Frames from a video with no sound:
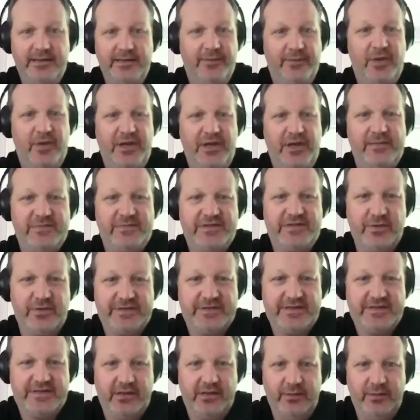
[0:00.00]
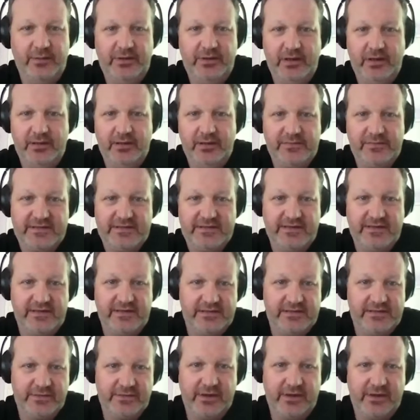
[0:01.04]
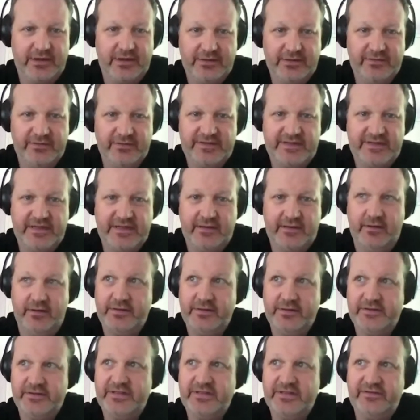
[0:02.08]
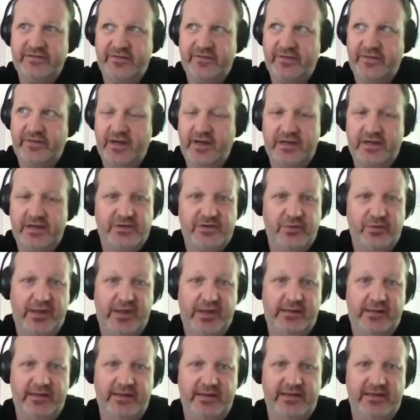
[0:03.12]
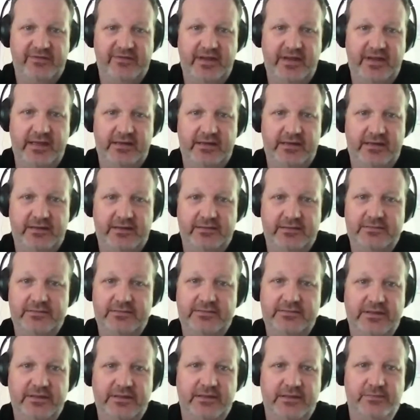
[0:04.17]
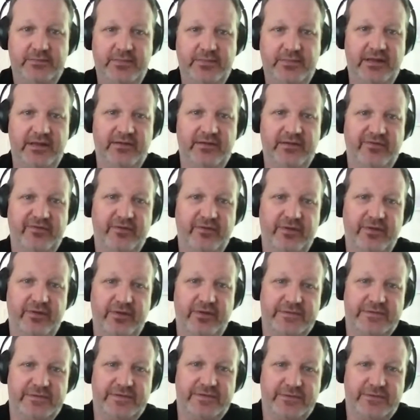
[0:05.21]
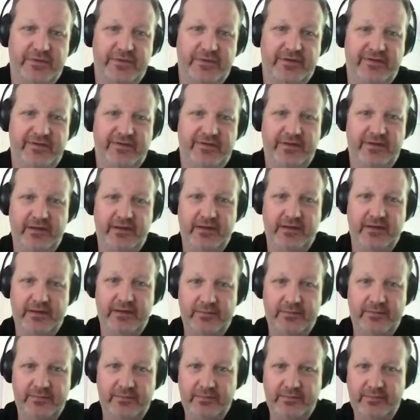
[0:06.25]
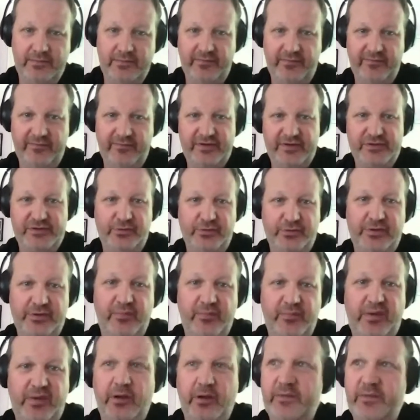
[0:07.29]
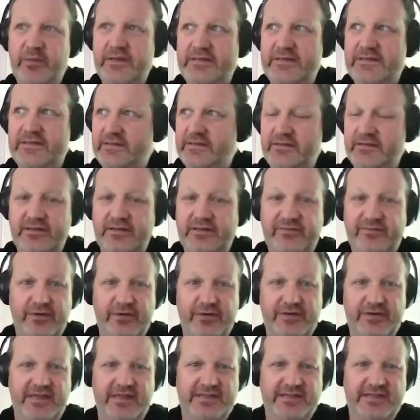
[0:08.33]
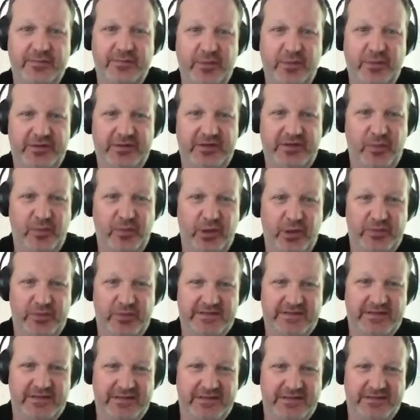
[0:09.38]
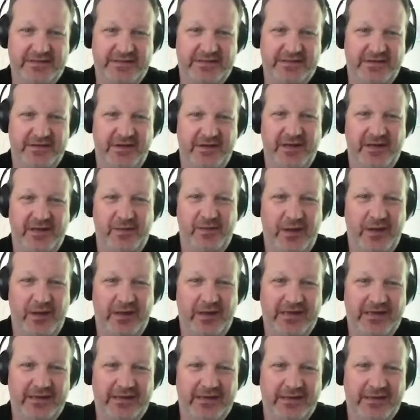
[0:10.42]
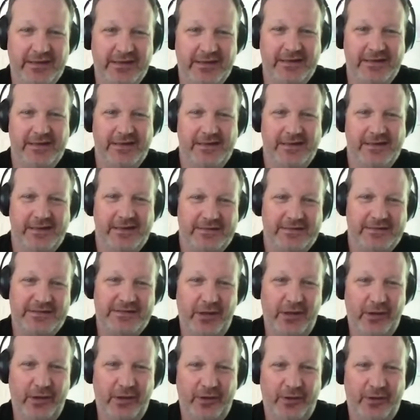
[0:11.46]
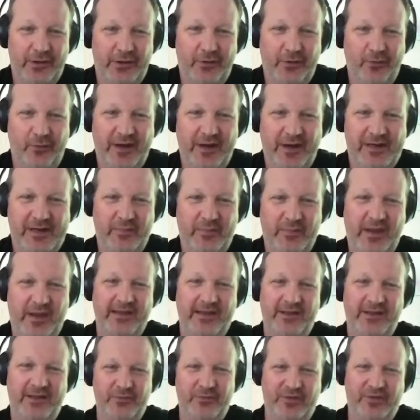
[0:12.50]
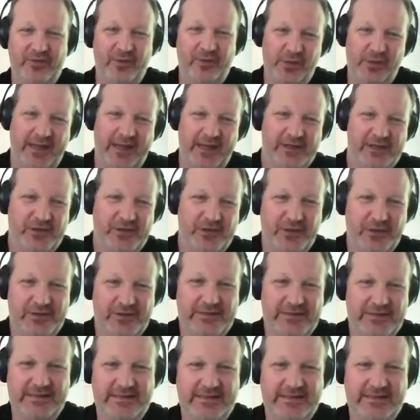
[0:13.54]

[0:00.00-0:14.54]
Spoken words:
my name is Chris Sonnemann. I'm the Director of Technology for the National Ballet of Canada. And for those with visual impairment, for accessibility purposes, I'm a tall white male with a black shirt,